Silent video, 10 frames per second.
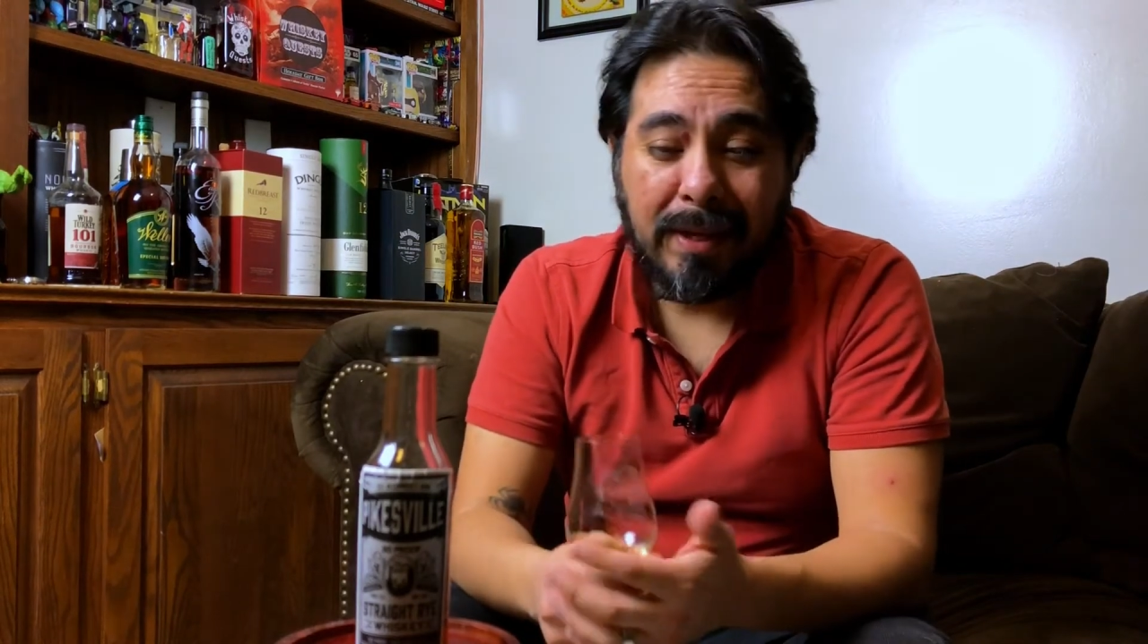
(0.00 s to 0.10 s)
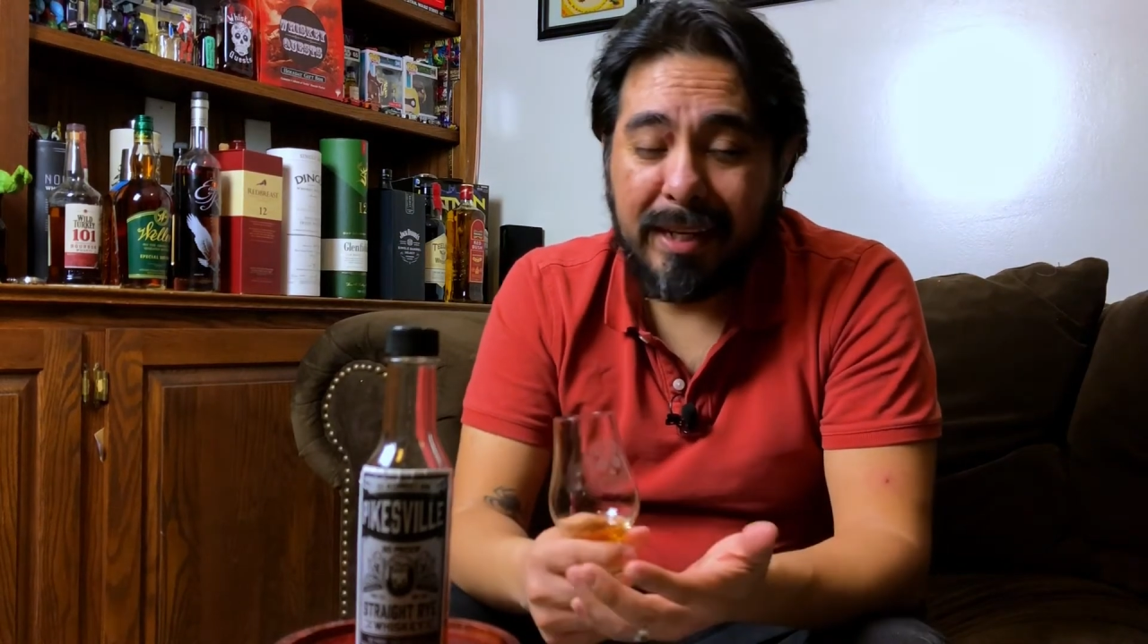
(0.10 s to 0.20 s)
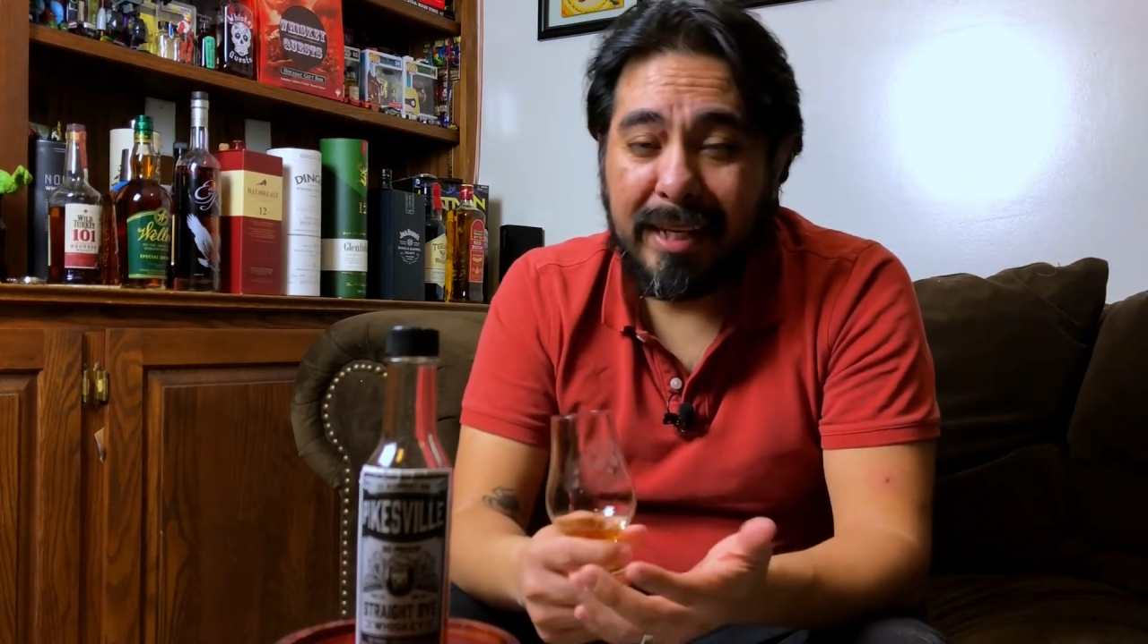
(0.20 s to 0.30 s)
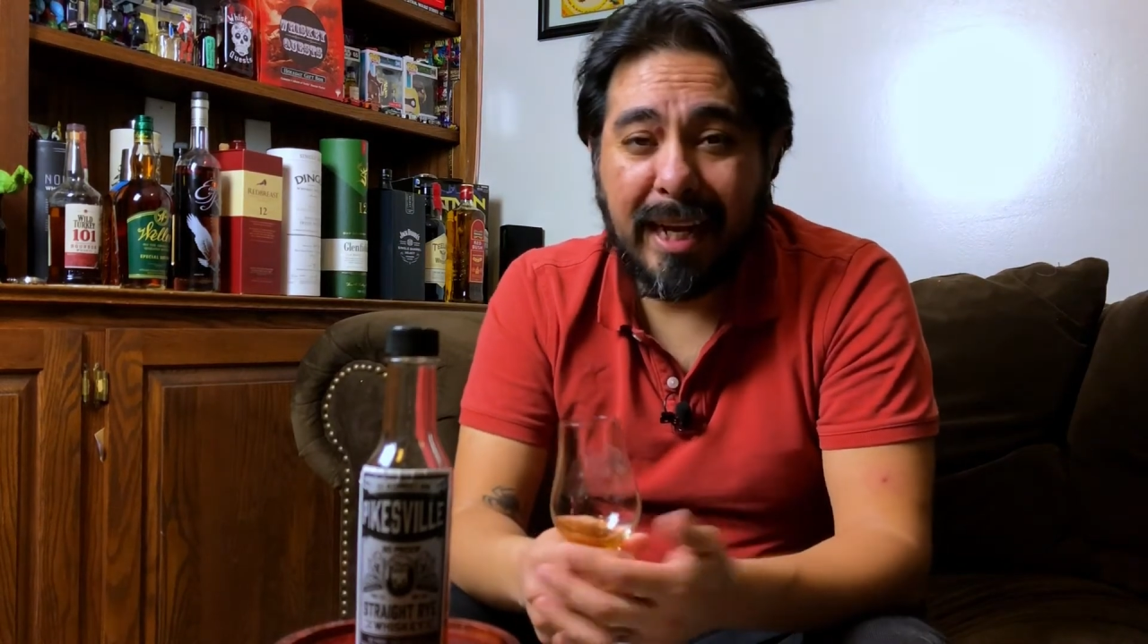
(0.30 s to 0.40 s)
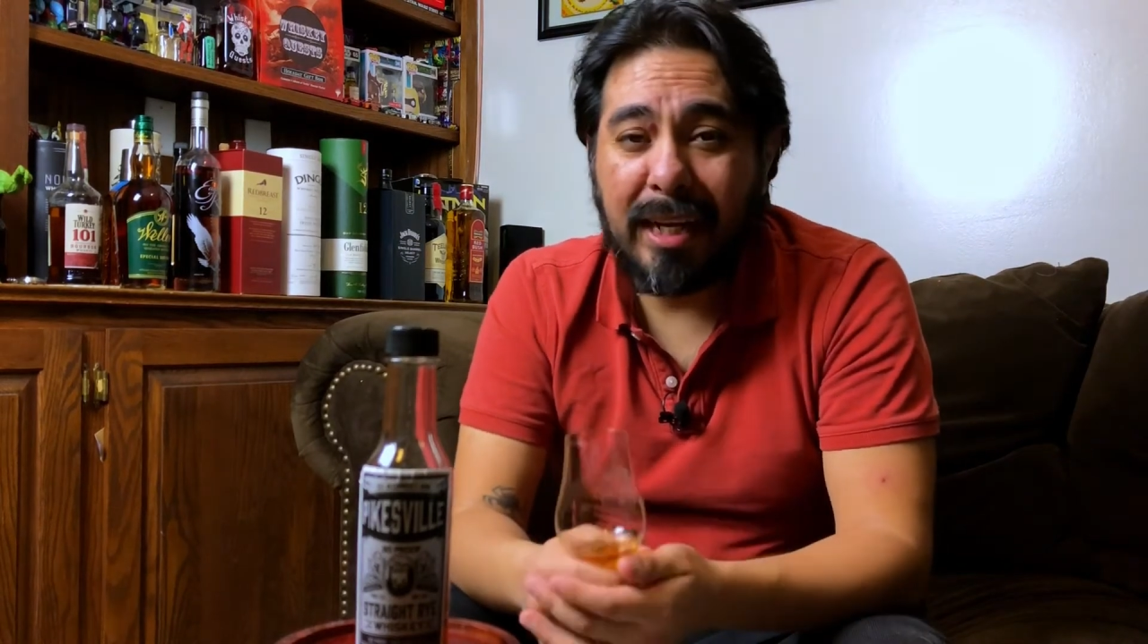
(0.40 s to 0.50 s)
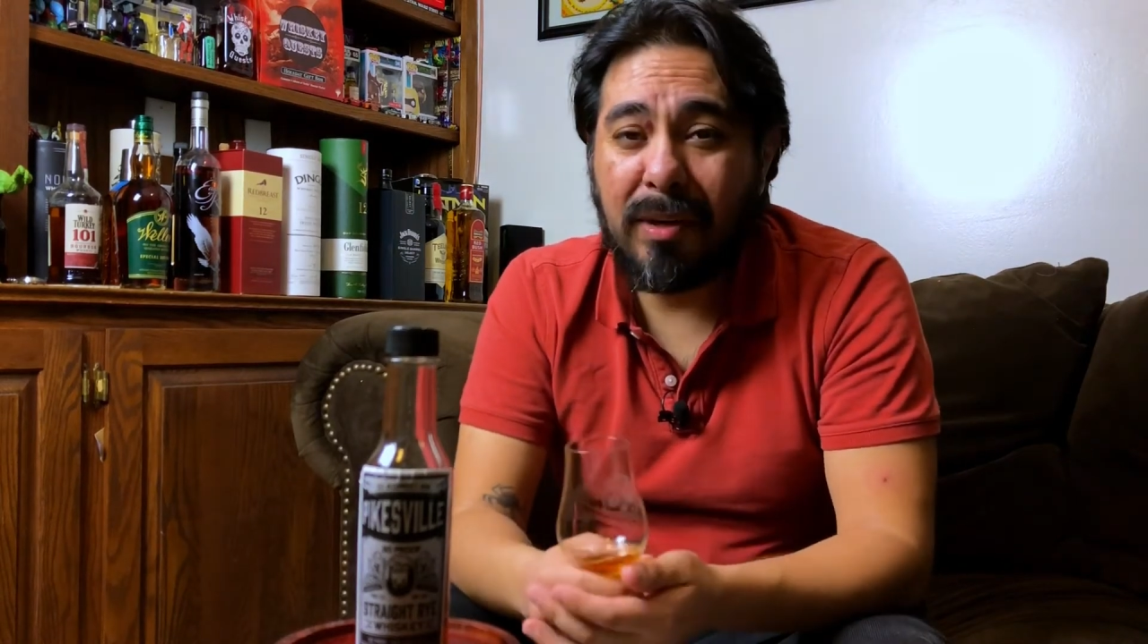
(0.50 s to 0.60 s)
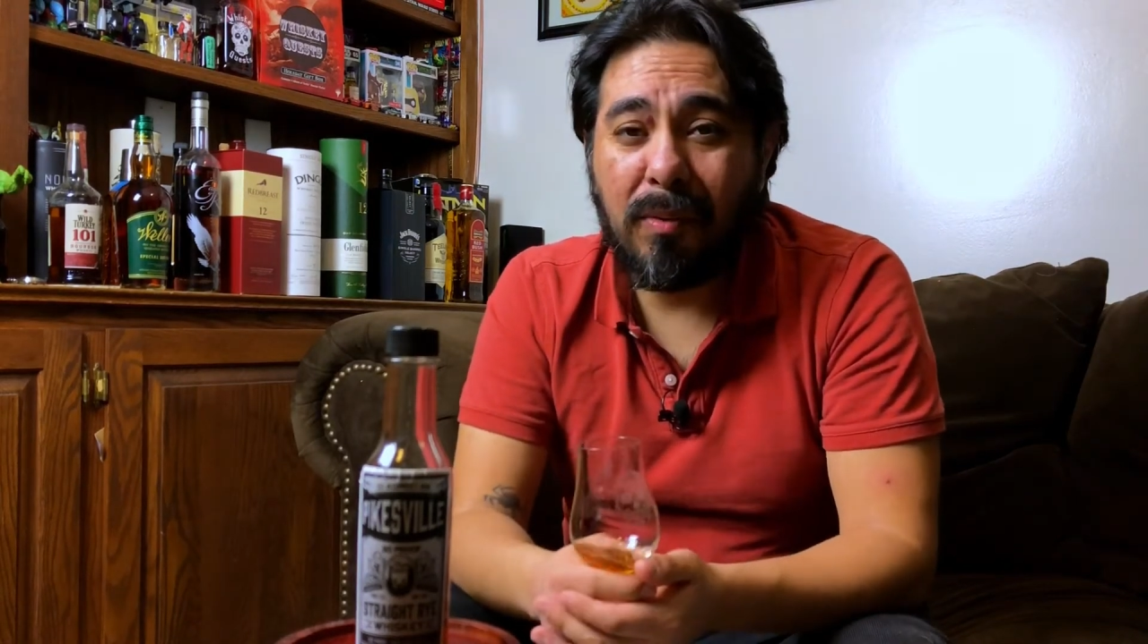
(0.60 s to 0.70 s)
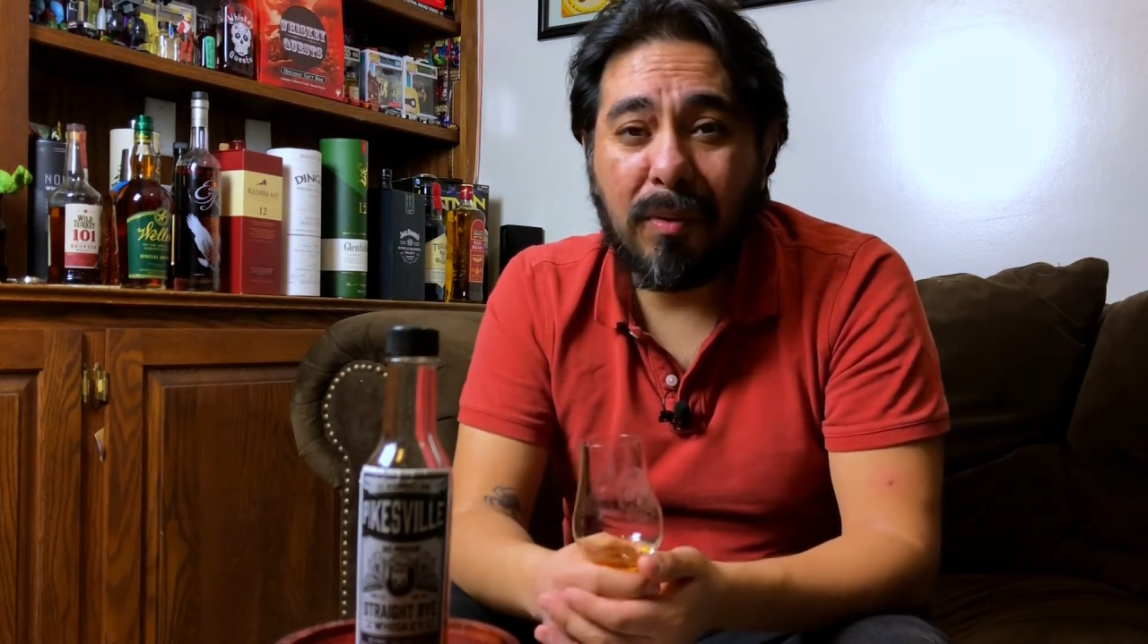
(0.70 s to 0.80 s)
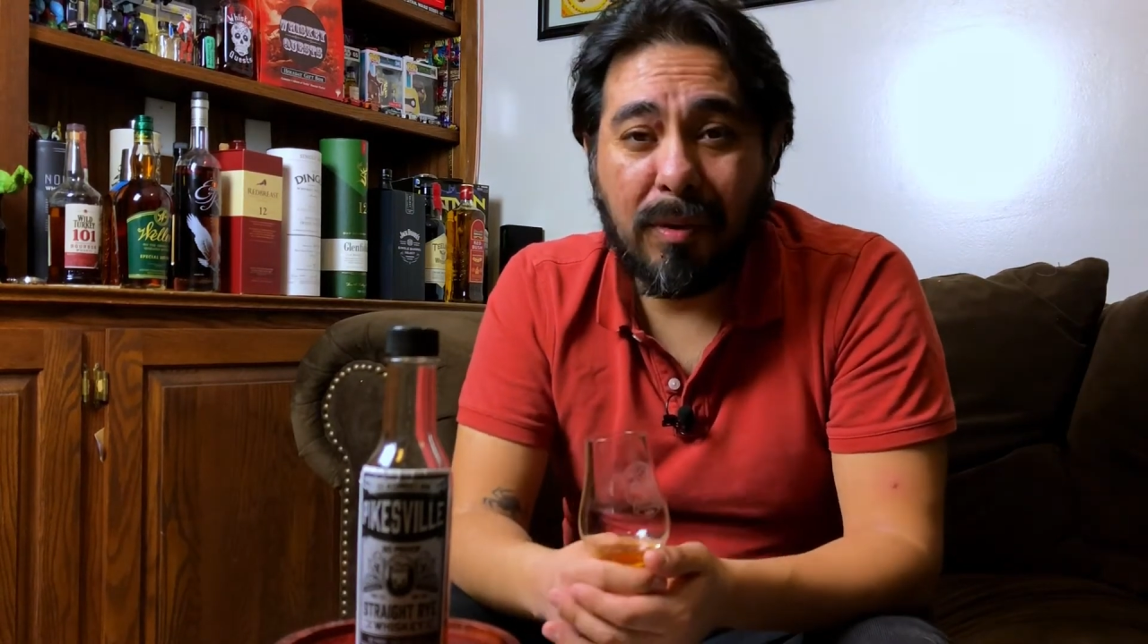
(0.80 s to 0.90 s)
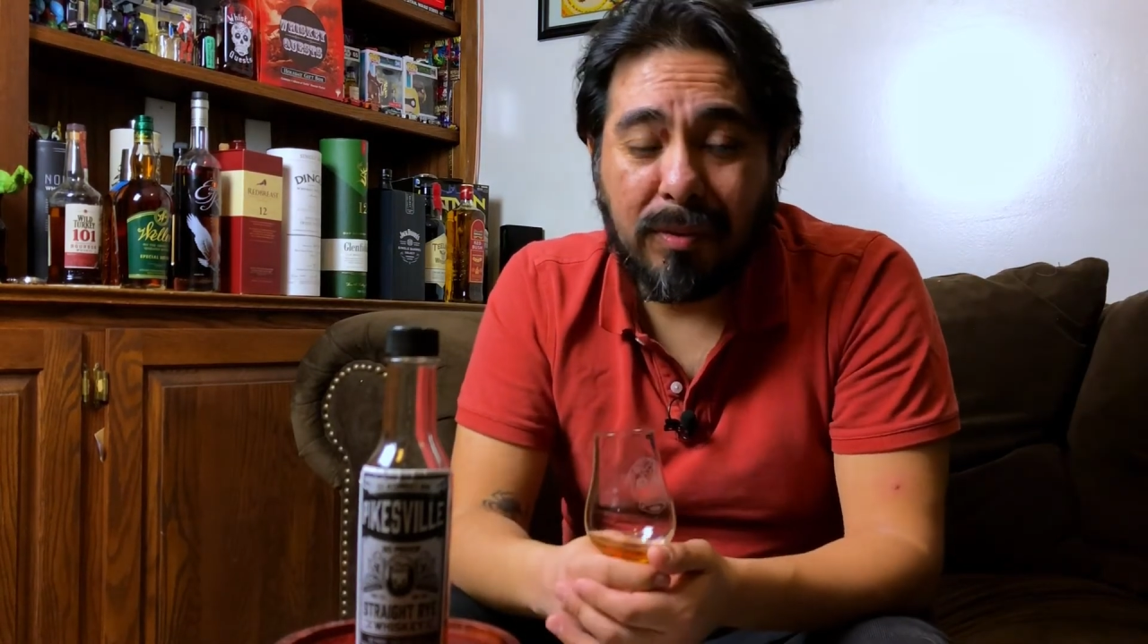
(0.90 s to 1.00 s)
You can't go wrong